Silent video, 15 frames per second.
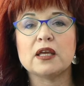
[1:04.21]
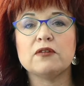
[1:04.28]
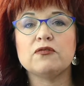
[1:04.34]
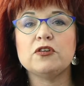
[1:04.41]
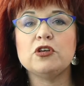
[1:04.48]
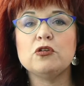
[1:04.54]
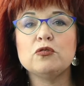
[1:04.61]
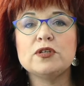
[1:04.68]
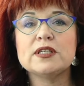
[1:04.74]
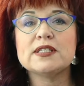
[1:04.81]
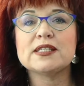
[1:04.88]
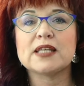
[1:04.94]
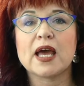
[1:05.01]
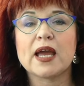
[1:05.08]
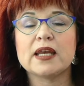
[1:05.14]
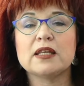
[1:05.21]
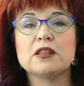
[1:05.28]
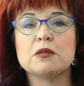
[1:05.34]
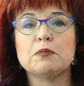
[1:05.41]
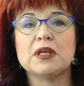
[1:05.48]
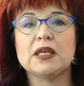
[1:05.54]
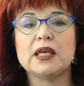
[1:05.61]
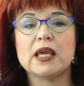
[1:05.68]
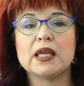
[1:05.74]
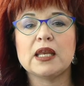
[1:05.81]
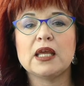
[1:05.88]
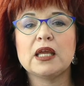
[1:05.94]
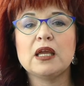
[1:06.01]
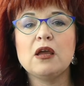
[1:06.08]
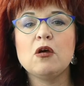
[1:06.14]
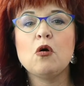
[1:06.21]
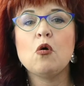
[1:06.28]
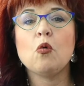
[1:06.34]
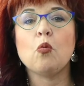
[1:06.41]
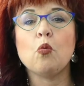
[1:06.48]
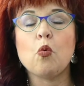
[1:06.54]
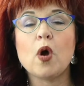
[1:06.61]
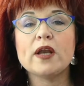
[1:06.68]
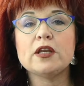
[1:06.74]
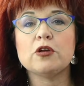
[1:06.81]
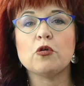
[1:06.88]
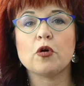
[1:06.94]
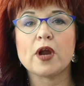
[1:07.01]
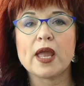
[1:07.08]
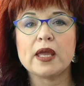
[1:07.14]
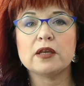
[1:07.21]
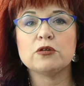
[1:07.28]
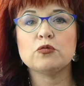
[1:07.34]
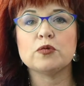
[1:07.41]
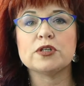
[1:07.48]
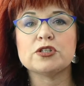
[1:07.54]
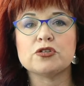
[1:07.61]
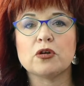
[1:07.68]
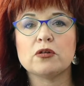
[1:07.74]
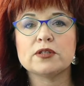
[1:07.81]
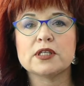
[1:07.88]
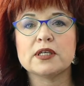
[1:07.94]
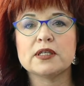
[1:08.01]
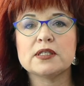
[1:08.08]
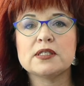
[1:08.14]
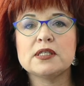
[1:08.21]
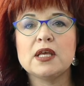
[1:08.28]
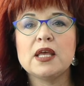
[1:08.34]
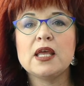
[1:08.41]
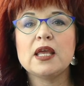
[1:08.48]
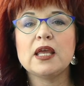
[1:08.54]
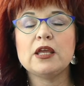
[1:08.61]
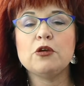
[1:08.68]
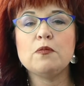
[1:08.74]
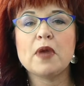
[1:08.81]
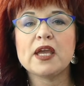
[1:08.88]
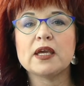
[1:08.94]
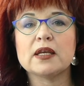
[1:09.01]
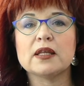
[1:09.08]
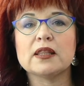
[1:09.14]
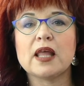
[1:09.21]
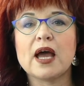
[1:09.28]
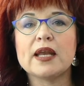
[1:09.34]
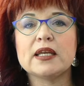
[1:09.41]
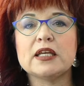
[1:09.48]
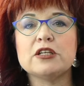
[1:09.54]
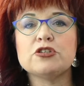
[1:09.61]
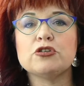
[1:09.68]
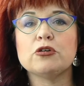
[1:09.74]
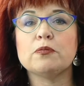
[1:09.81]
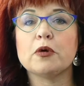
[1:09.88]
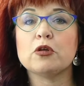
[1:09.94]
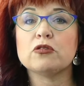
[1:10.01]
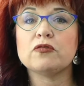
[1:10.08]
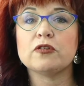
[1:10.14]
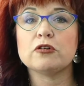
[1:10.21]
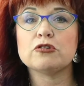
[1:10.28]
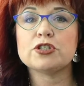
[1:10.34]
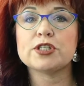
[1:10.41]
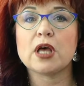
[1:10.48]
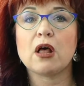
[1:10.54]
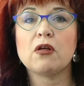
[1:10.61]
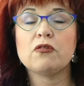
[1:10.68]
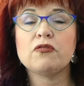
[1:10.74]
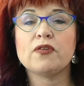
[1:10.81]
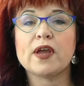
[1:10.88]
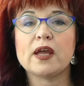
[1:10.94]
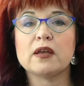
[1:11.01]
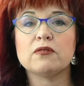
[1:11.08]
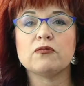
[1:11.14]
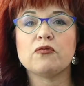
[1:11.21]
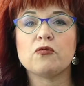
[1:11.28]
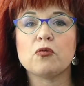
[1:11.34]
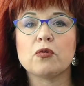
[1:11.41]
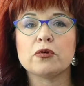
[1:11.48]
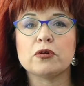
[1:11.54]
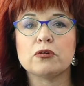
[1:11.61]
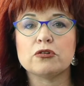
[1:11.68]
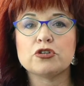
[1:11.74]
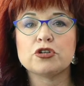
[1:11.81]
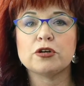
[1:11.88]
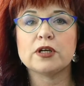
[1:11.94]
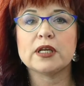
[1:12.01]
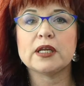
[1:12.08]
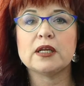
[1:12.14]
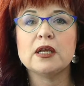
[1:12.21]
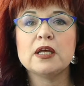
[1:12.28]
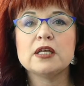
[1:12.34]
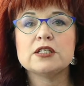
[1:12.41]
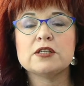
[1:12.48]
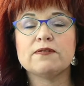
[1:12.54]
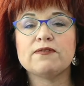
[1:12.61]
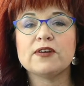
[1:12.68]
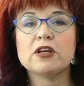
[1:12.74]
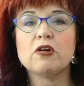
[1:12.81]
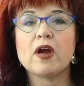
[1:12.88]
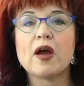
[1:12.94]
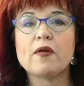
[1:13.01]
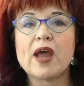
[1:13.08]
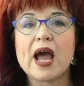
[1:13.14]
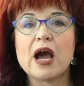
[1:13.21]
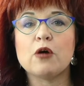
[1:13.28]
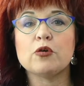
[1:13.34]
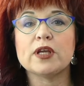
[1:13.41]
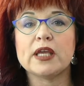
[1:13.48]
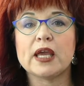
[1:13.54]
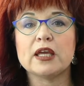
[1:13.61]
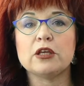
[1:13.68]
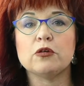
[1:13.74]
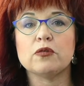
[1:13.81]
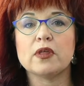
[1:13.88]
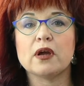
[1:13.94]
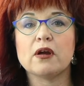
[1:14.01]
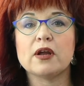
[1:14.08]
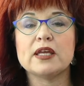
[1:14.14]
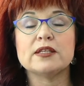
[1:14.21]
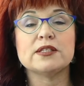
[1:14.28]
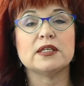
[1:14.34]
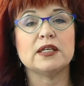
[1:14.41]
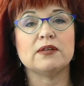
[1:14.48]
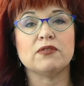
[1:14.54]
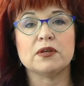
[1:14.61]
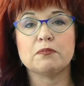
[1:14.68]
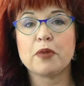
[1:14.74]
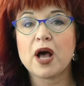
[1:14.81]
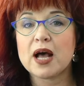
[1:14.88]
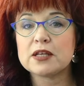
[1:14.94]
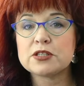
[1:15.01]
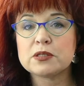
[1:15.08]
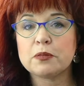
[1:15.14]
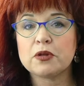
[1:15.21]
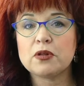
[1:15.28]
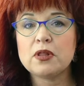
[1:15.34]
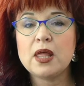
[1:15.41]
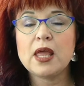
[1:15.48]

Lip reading: If you decide at the beginning what your end result is, you make it a lot easier both for yourself and for your attorney to figure out how to get you there. Is it even possible?